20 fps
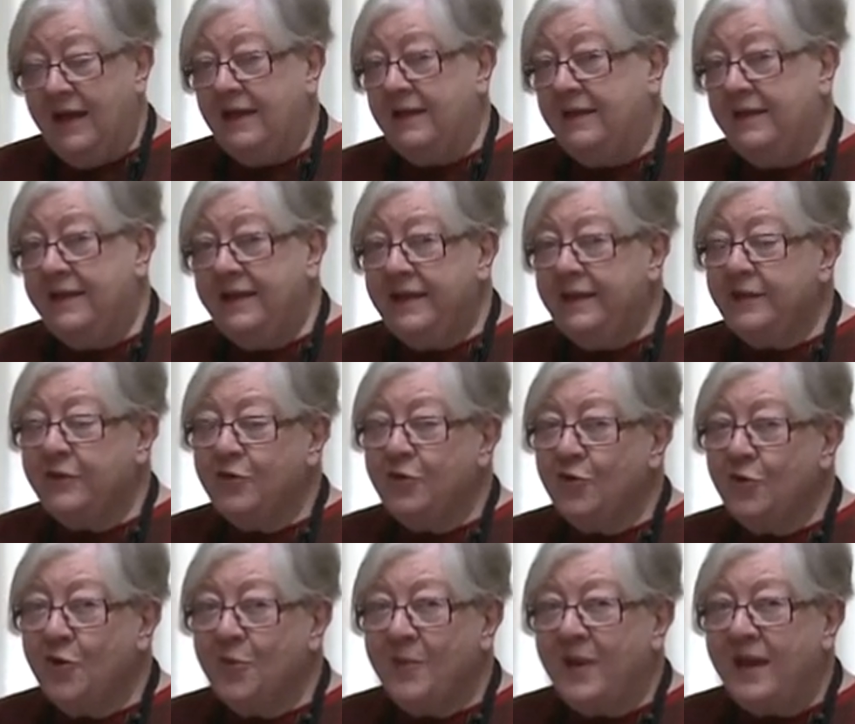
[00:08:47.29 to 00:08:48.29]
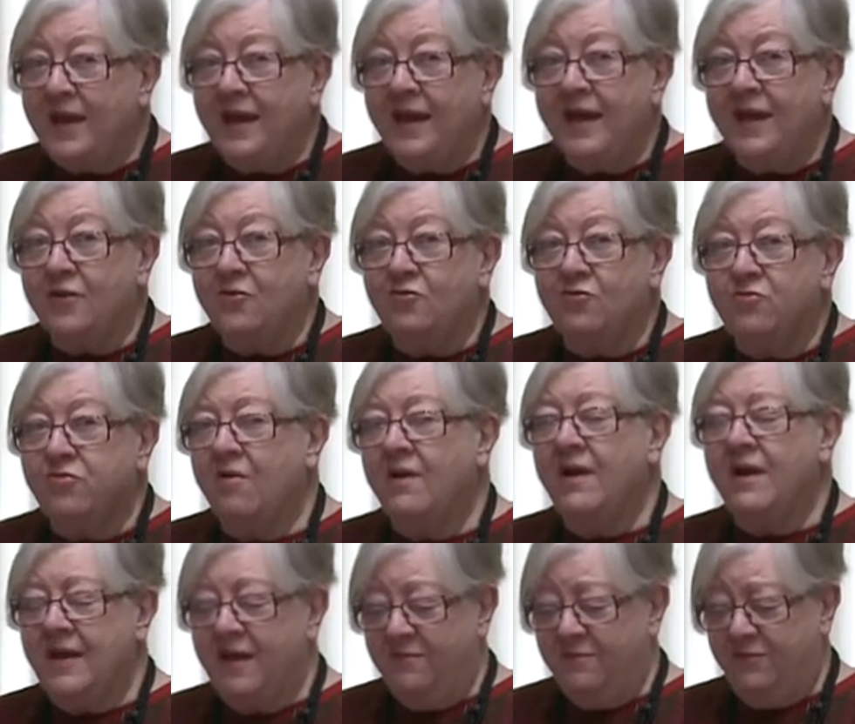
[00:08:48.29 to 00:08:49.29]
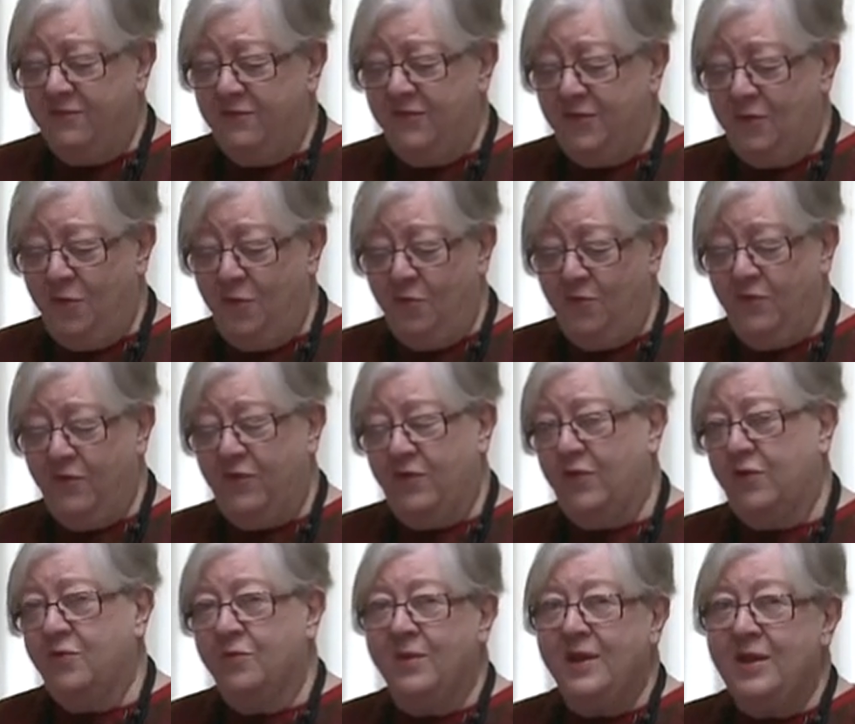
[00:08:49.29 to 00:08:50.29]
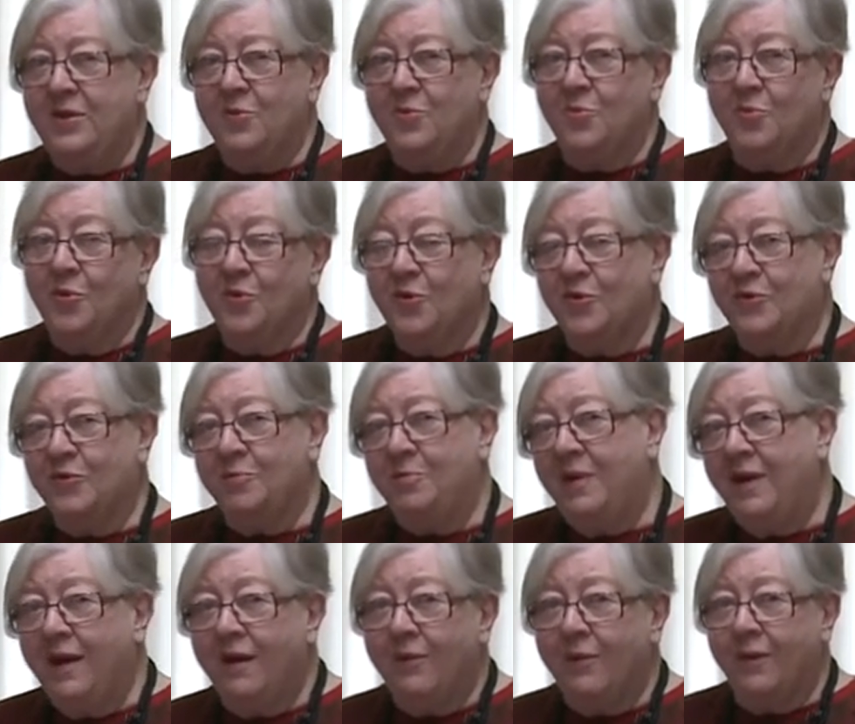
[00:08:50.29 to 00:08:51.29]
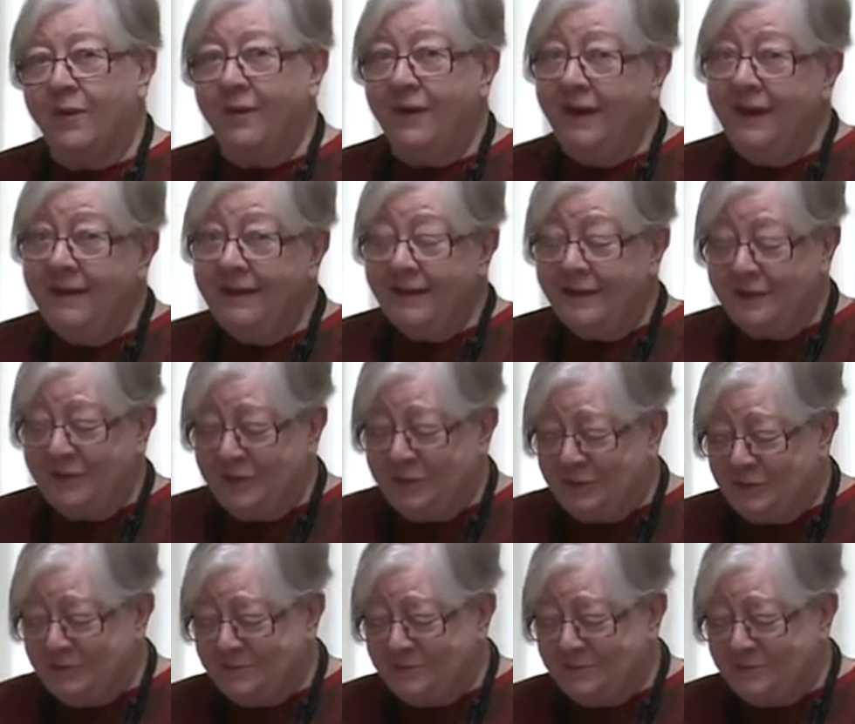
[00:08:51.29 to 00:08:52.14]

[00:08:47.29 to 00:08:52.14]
Little Norway had triumphed over the great world power, England.